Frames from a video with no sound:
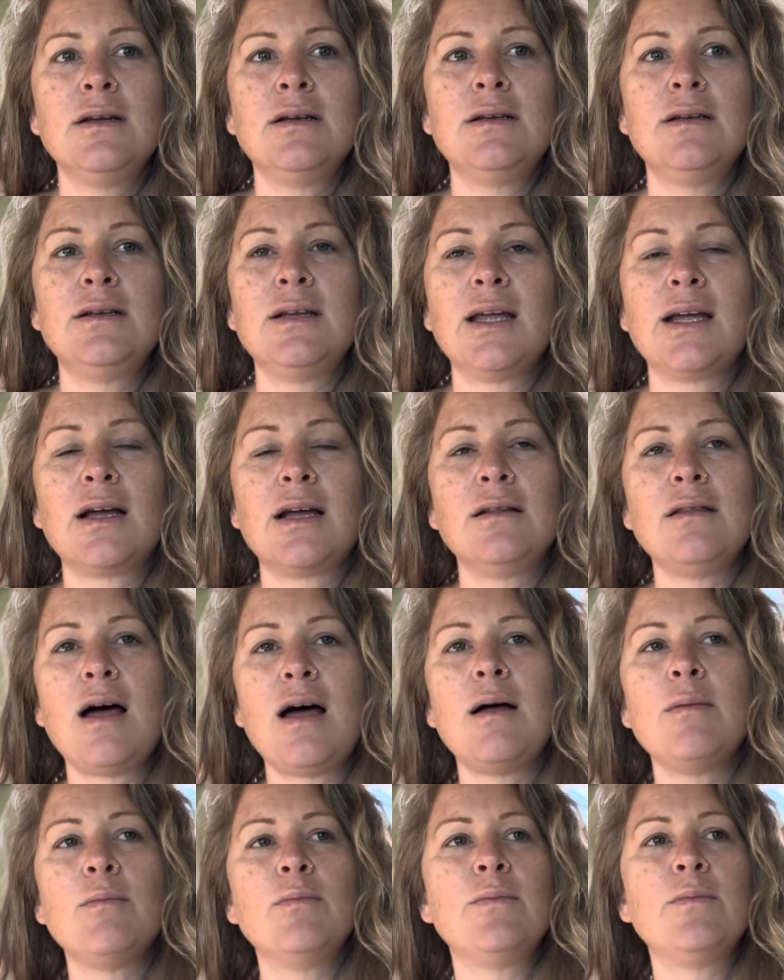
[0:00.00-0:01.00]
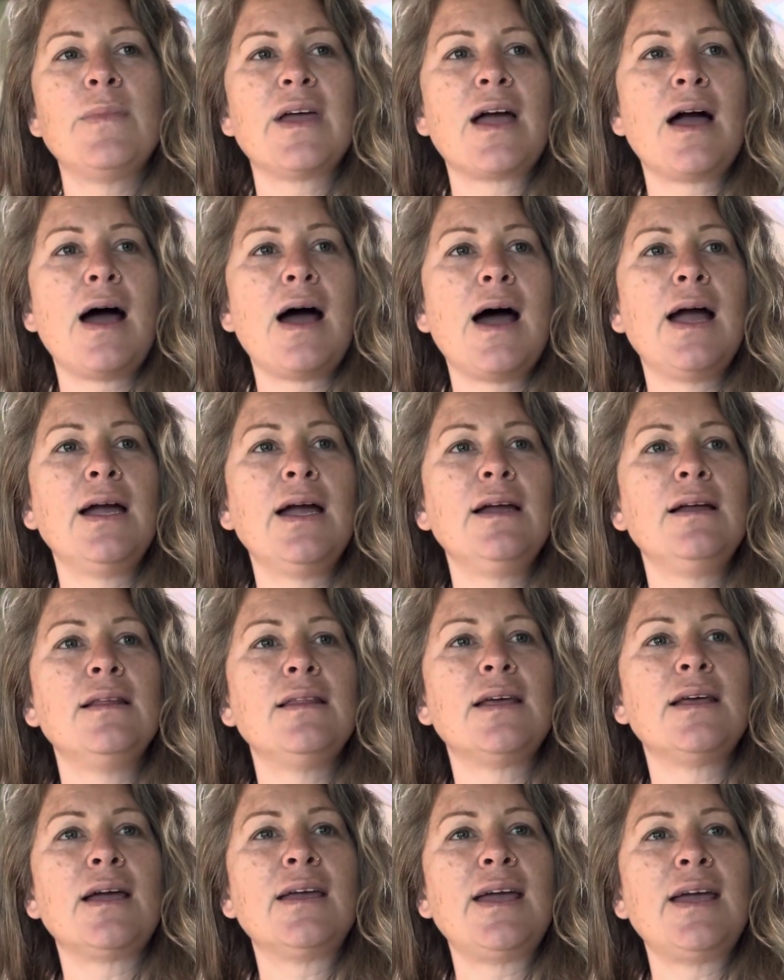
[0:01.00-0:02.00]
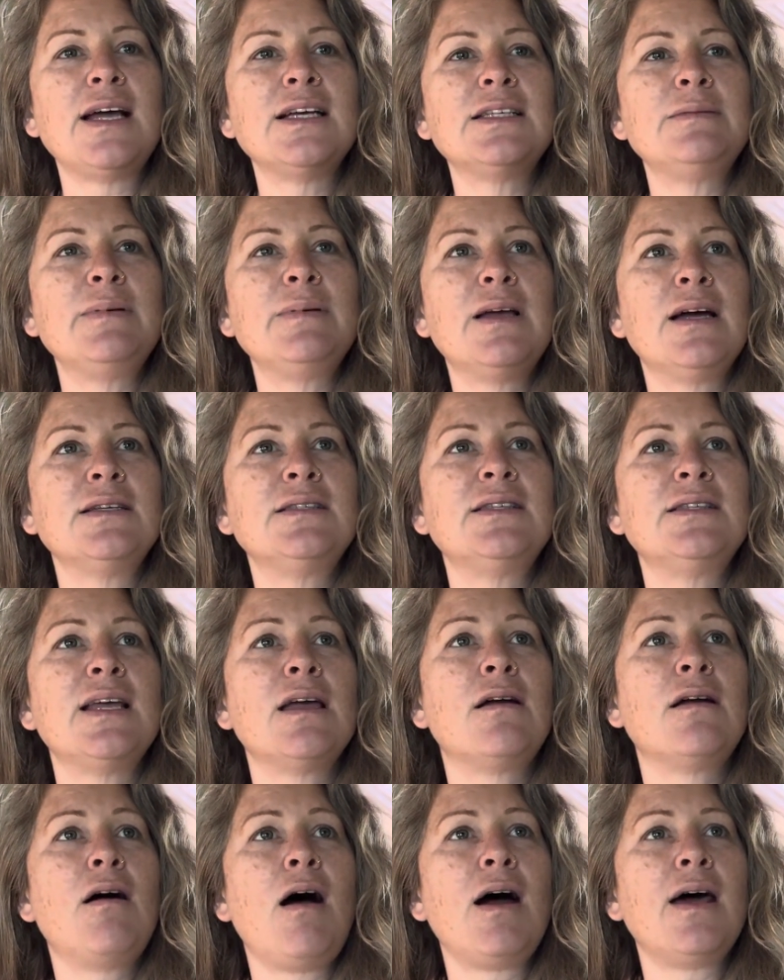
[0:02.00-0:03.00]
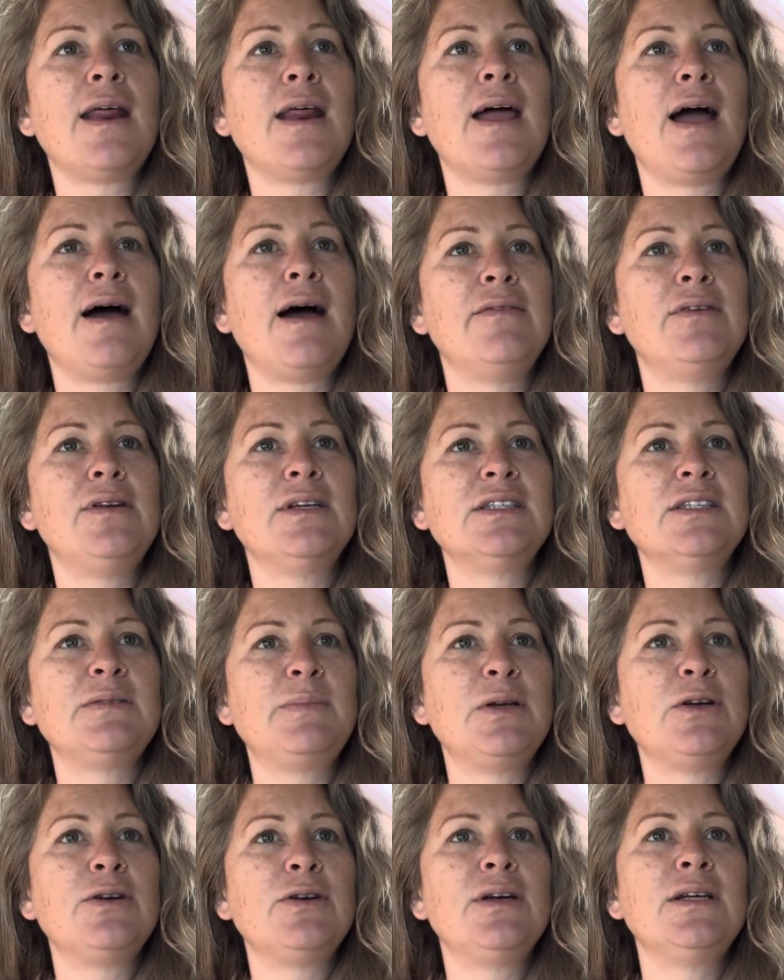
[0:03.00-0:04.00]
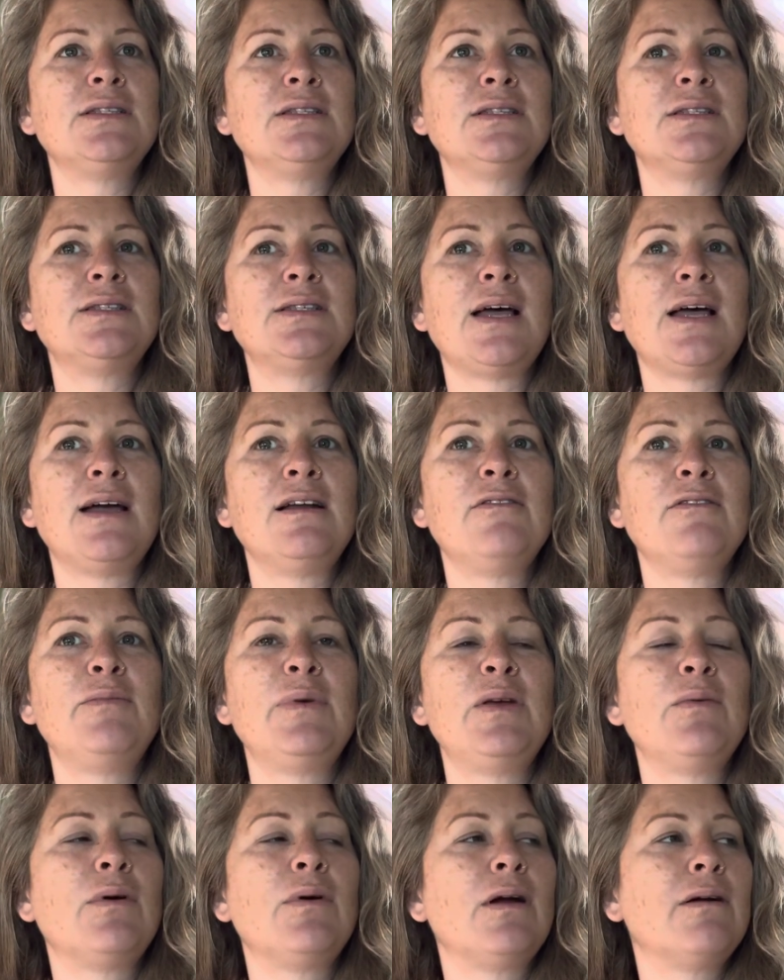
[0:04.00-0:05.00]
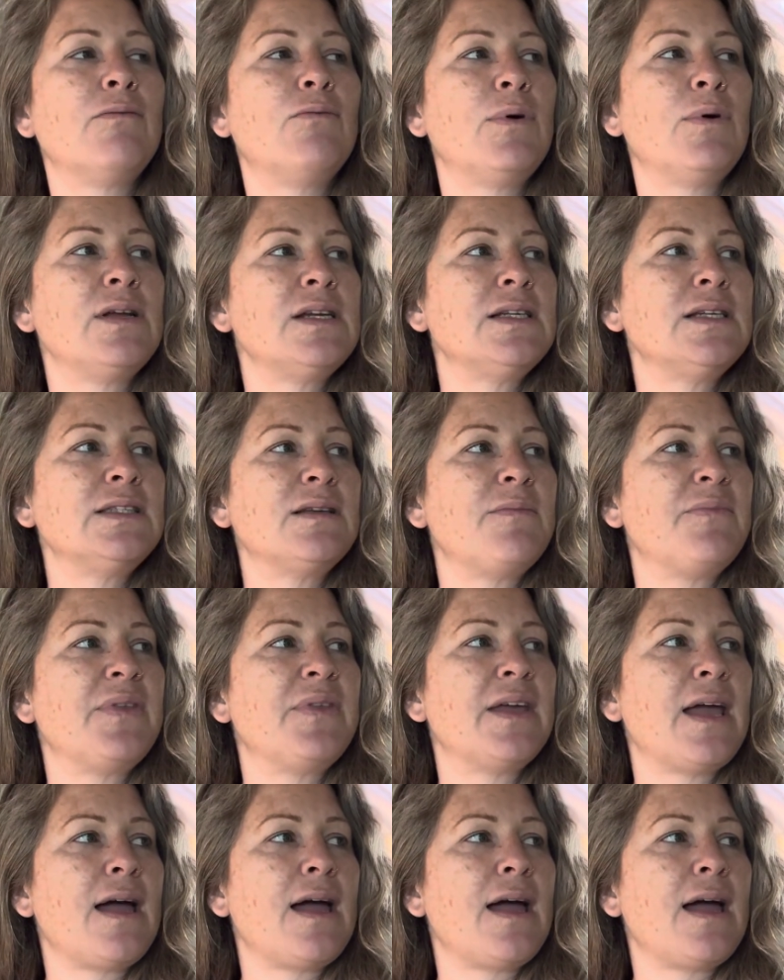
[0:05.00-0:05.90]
like a lot, like I guess because thank God I have an experience inside of me where I've witnessed something